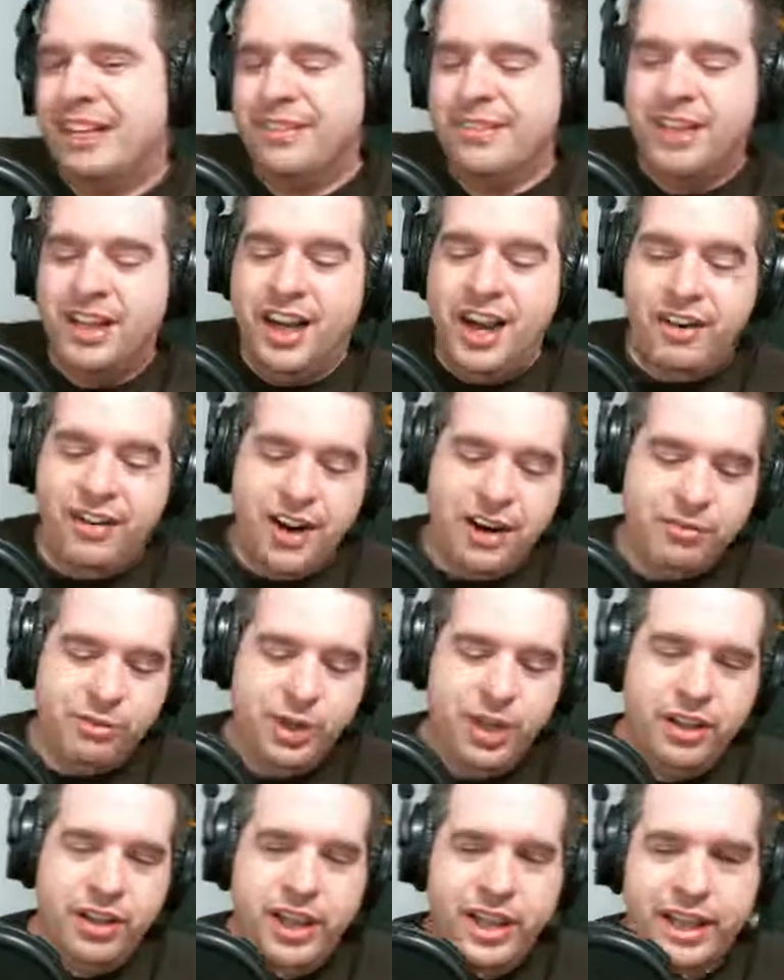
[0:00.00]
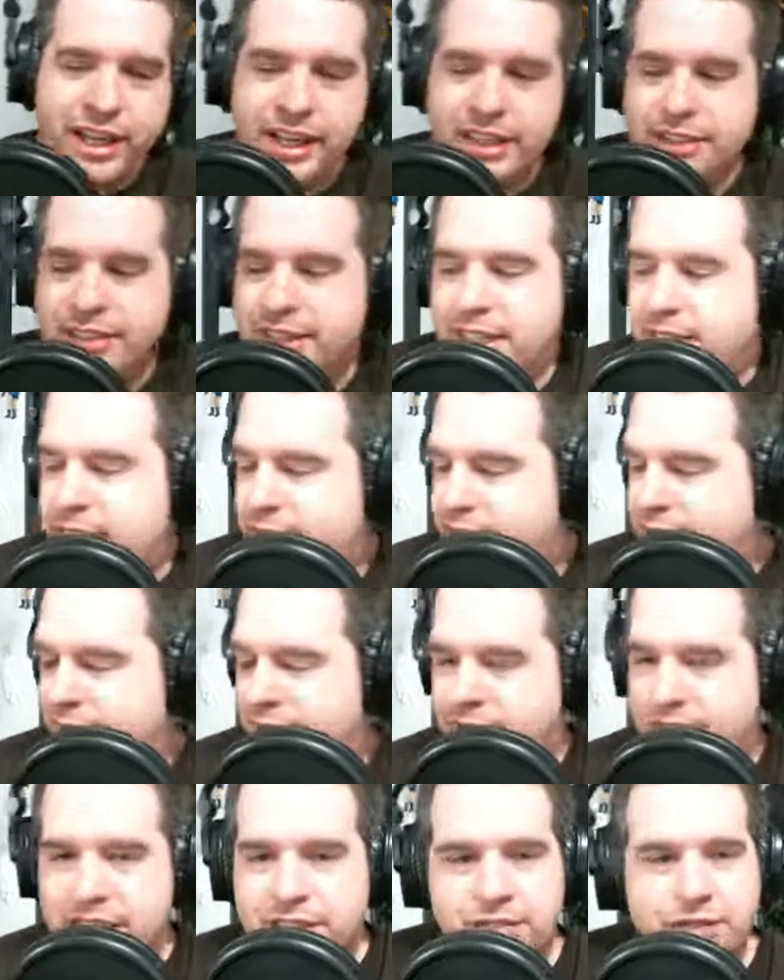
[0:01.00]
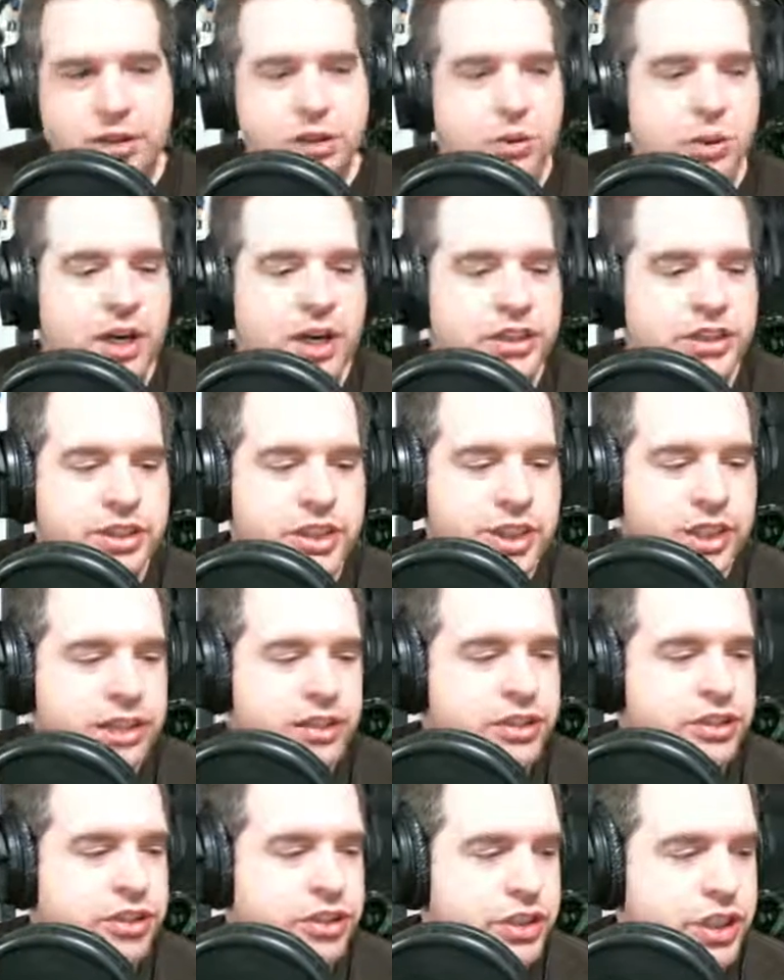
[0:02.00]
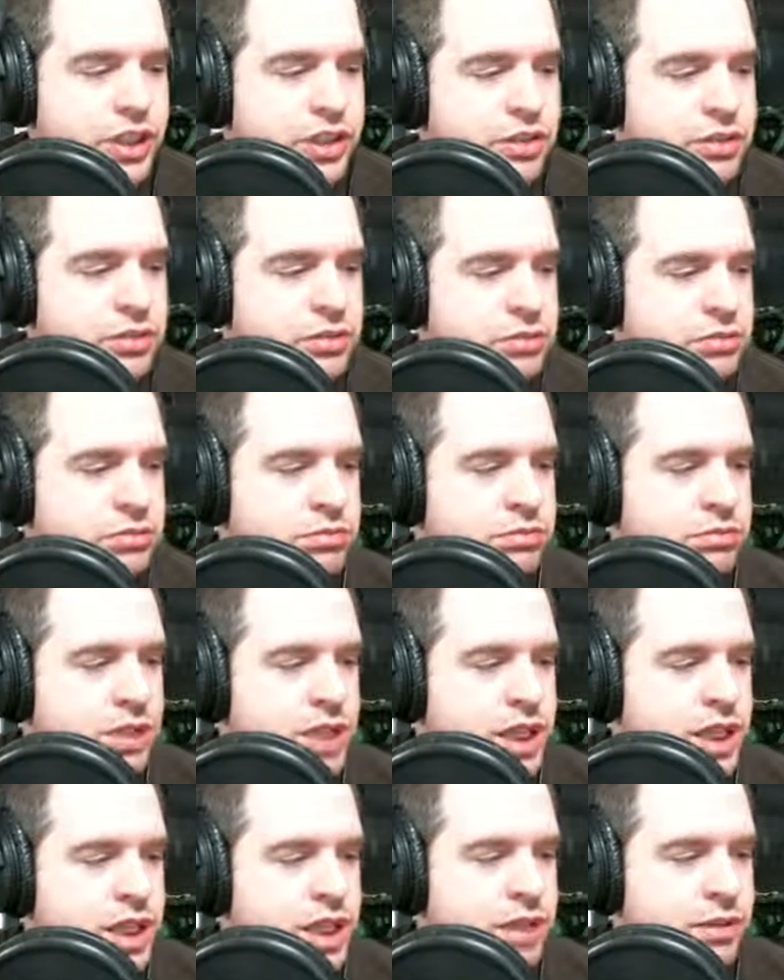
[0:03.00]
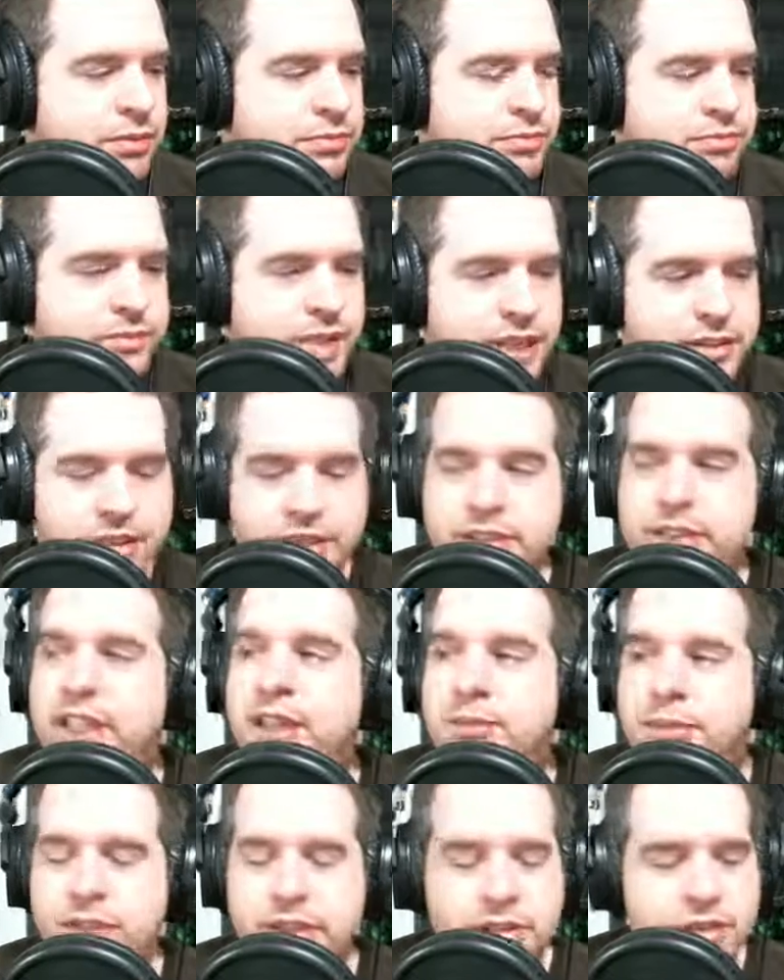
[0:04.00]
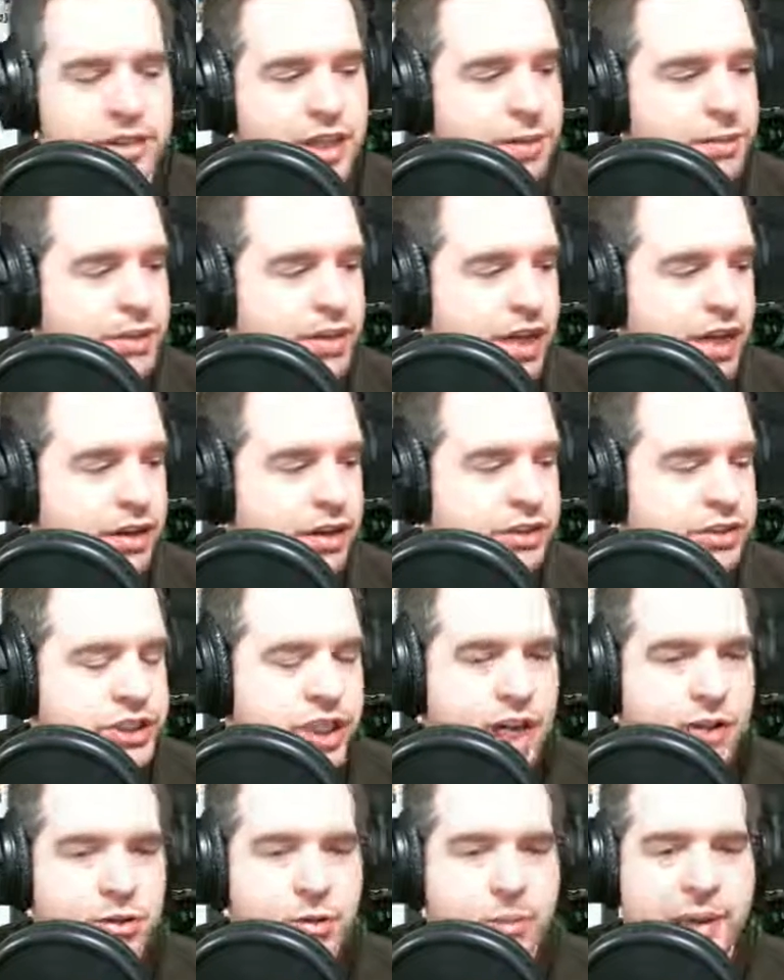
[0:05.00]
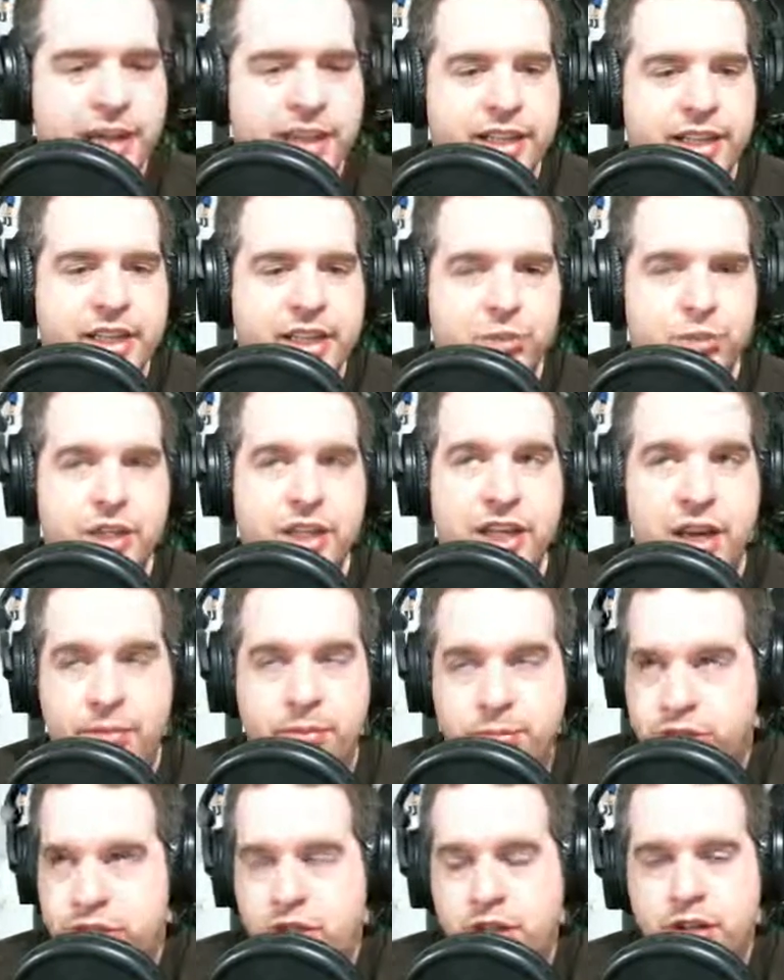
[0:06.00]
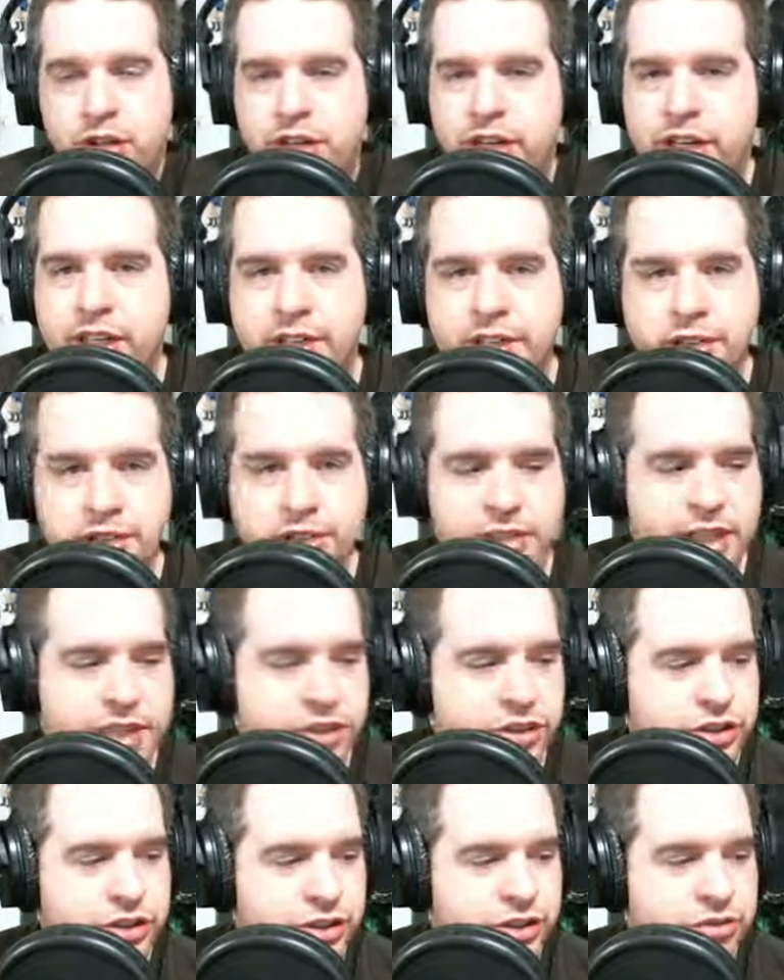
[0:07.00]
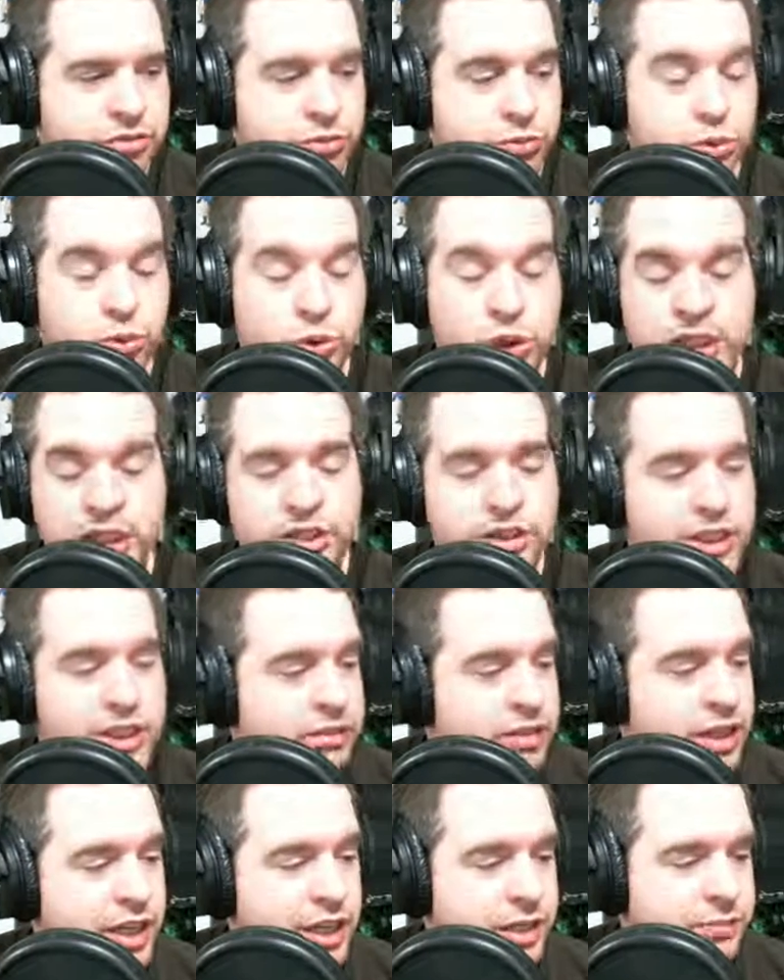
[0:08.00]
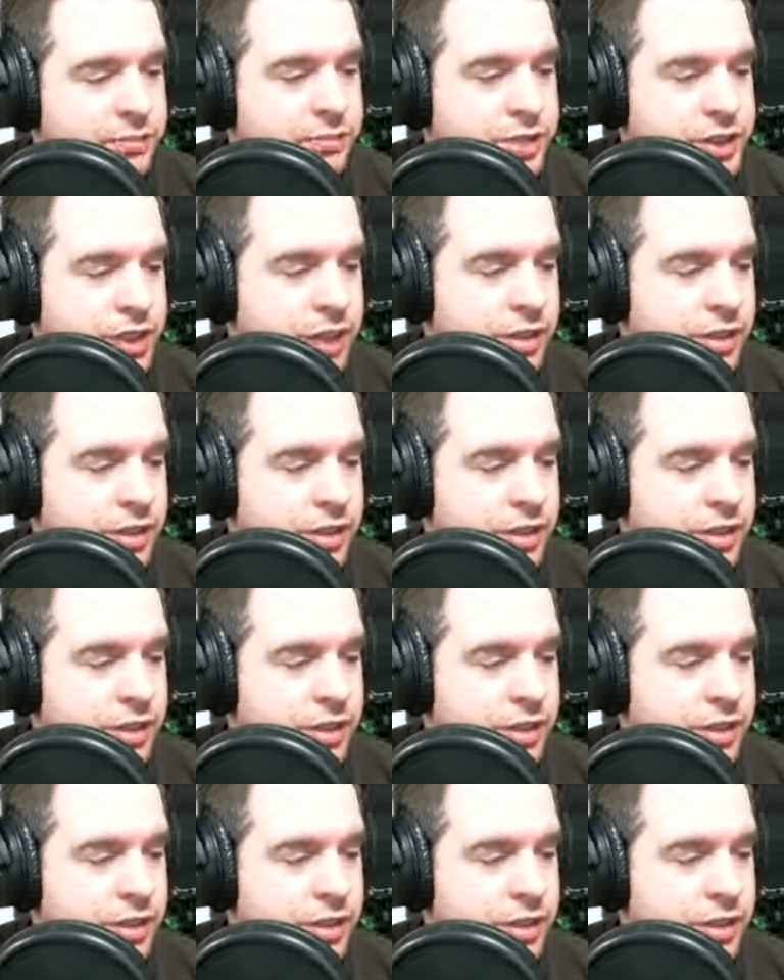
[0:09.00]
All right. Well, I guess thanks for watching the show. S.C. Sampson, Tom the Doubter. John will be back next week. I'm sure he's sick, really sick right now. So